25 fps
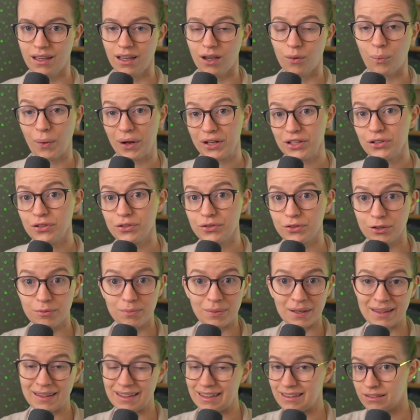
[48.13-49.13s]
When you're
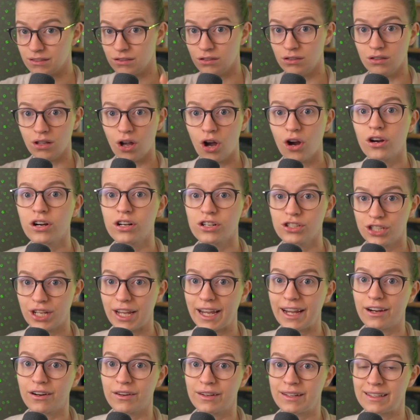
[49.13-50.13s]
grouping these large
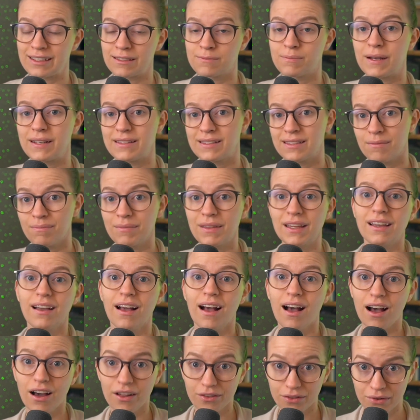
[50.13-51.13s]
areas by something
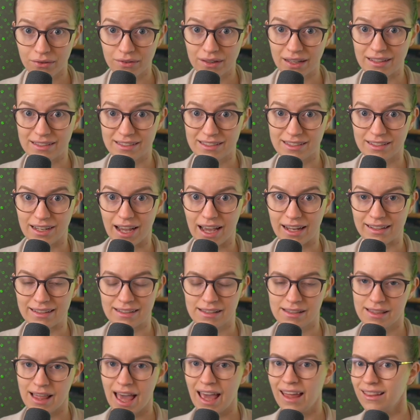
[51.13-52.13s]
other than
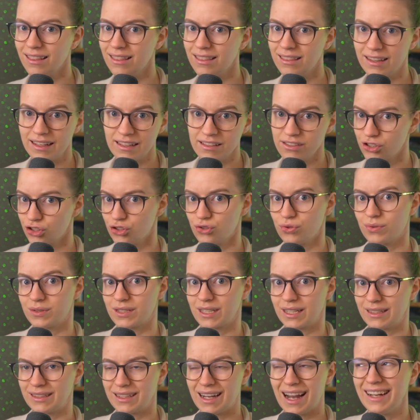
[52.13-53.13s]
status, that list
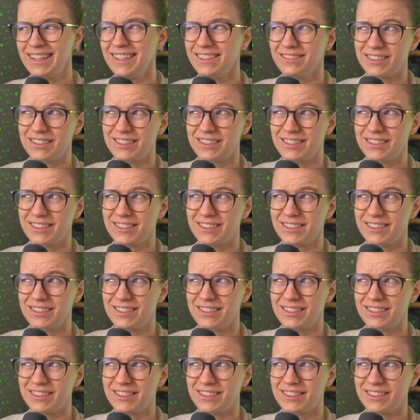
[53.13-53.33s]
sorting kind of